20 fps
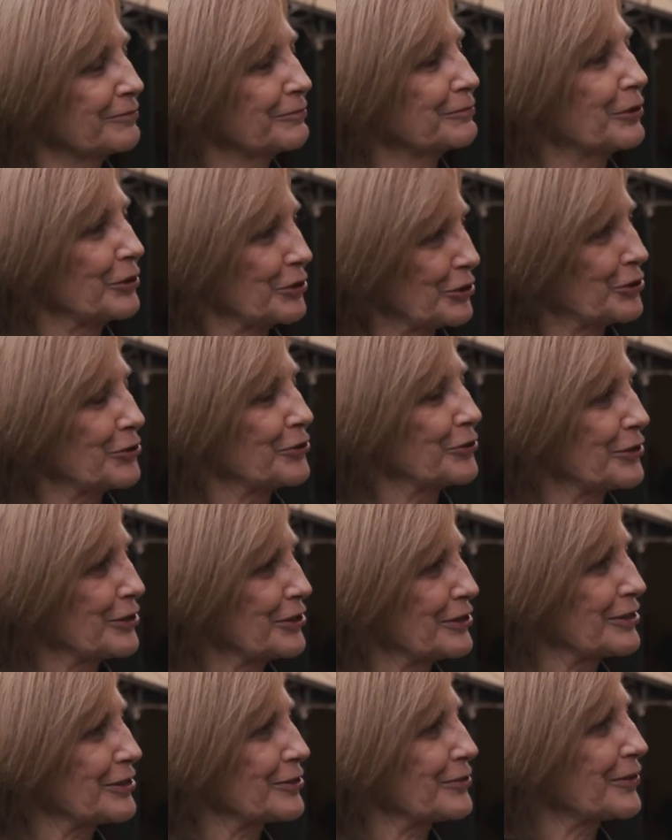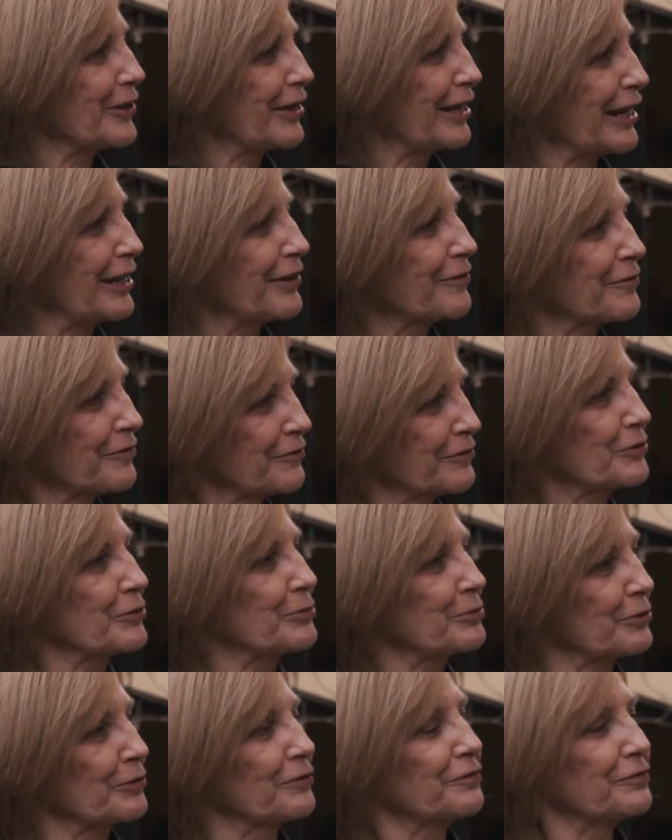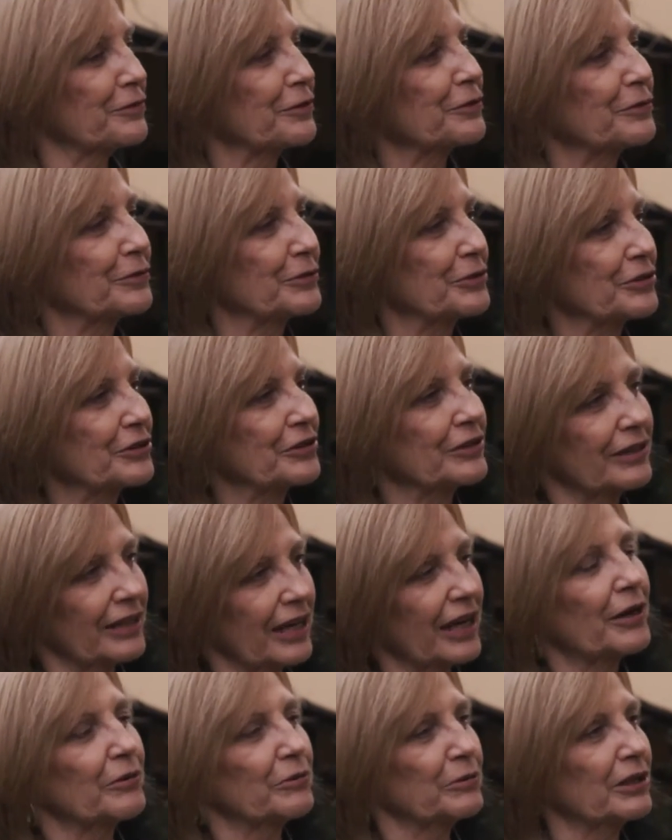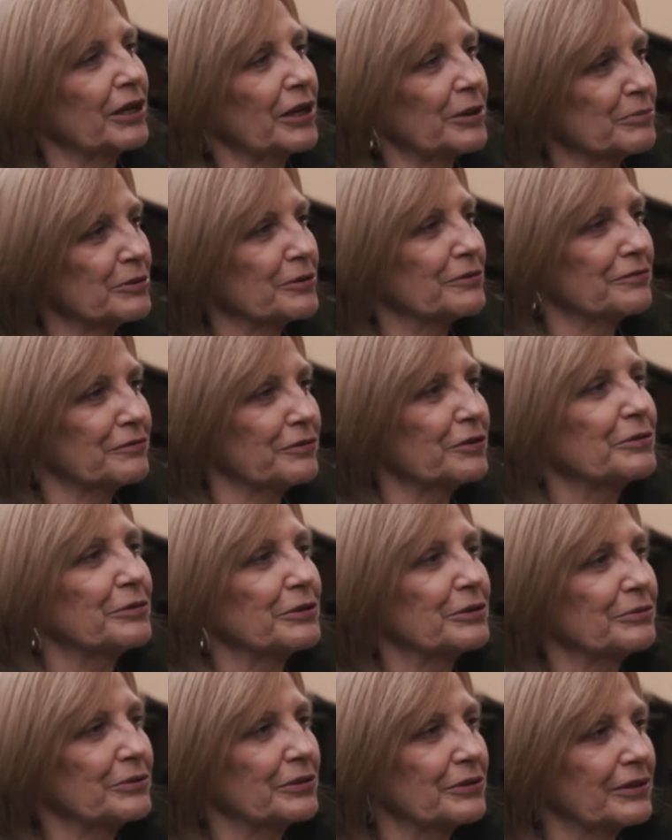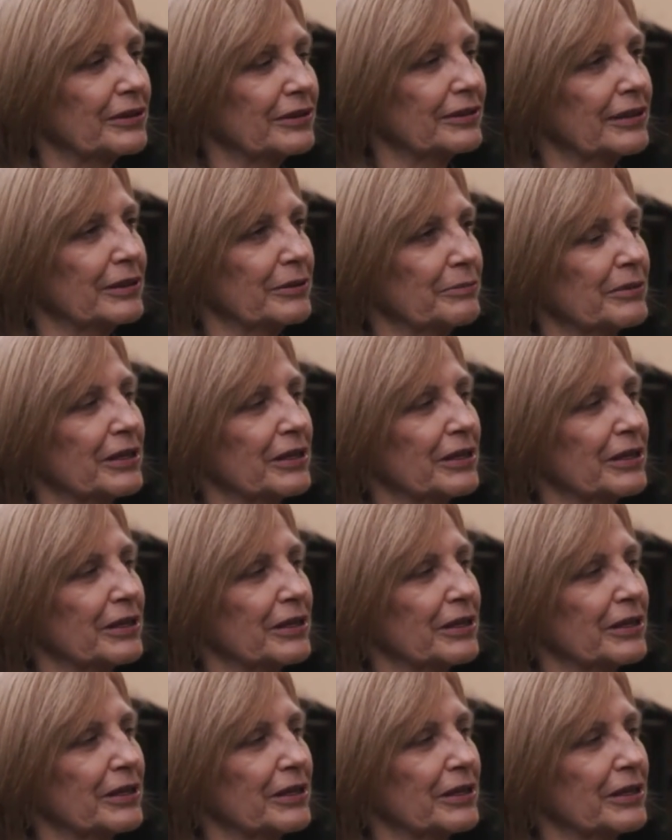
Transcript: what choice do I have to move forward? You know, how will I move forward with it? It